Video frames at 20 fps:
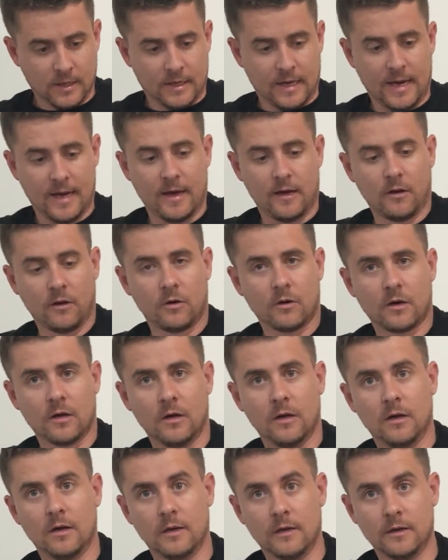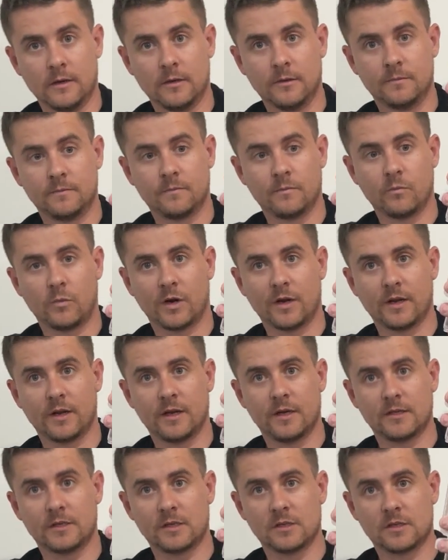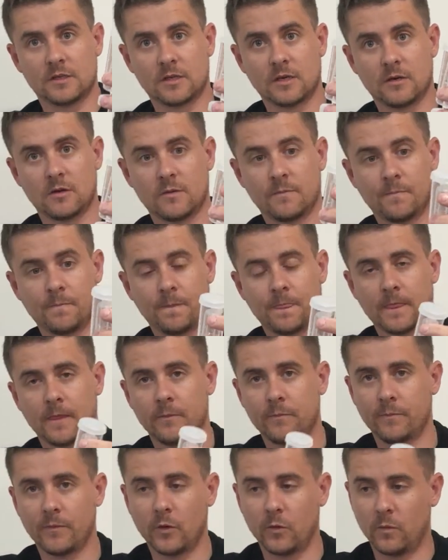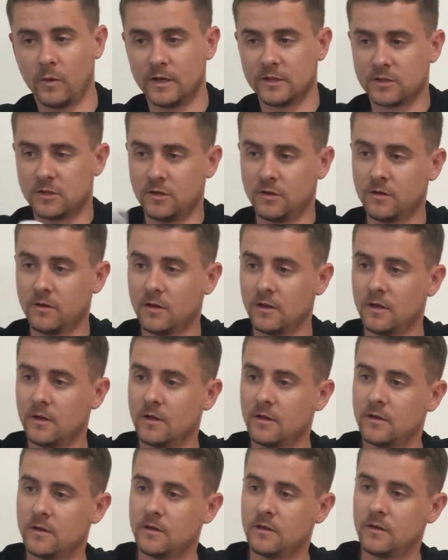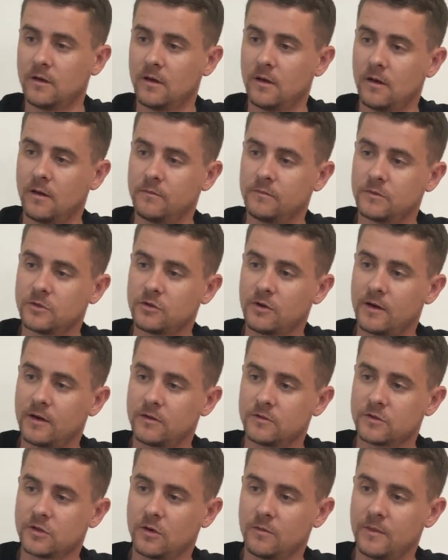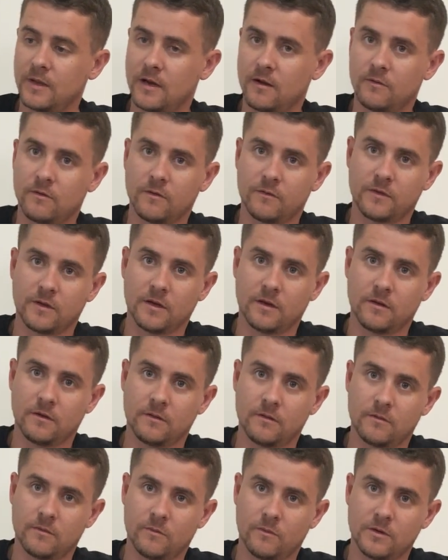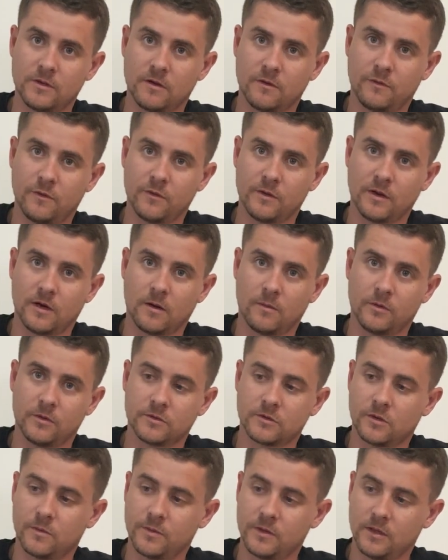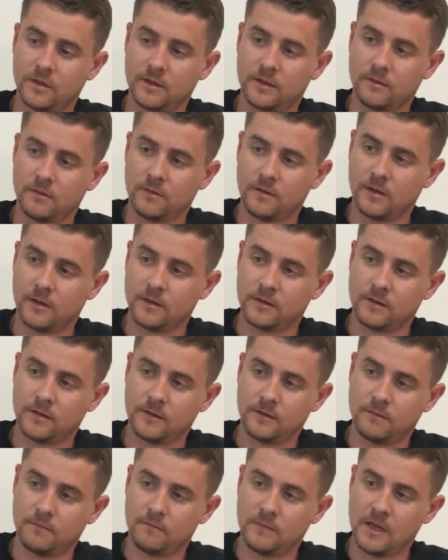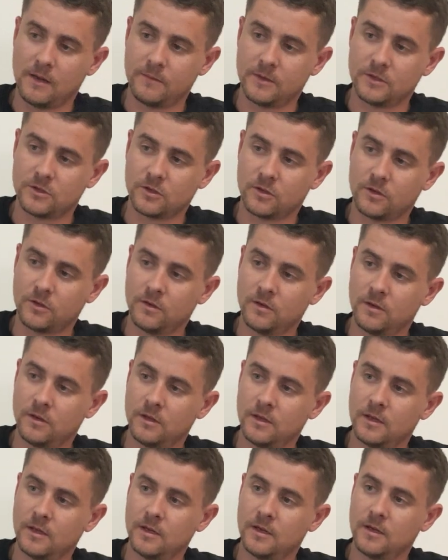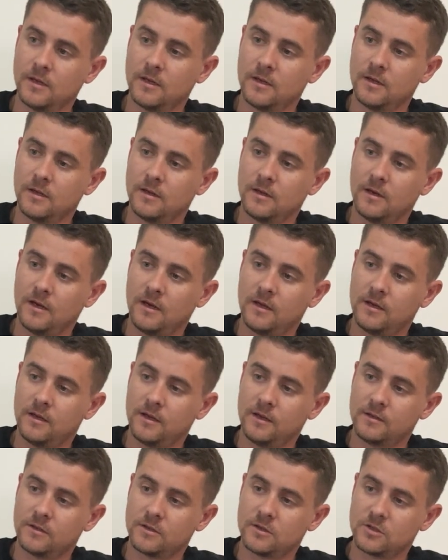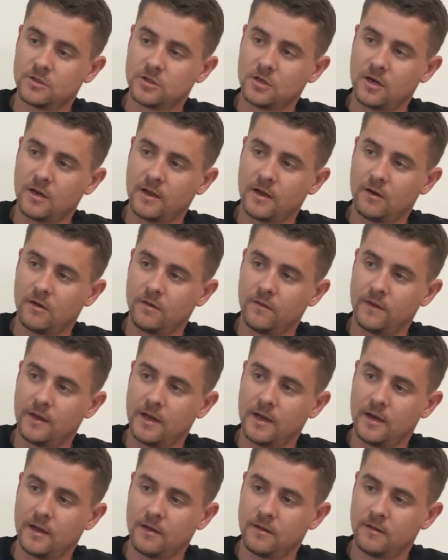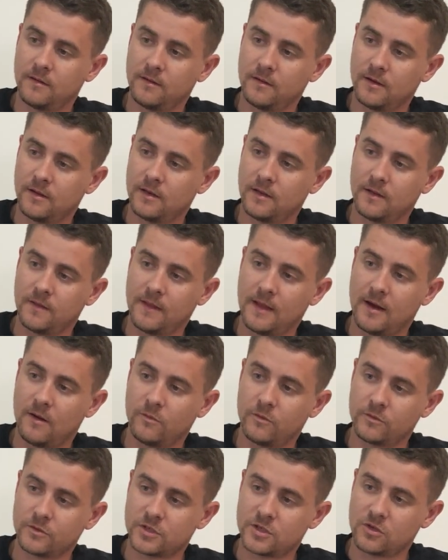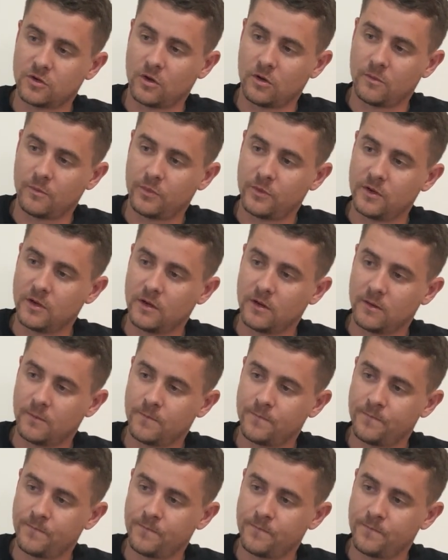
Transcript: Airlock, one of these is always good. Yeah, straight on top there of your, when you filled it up on top of your demi-john, and then just chuck that on there, and then that will stop your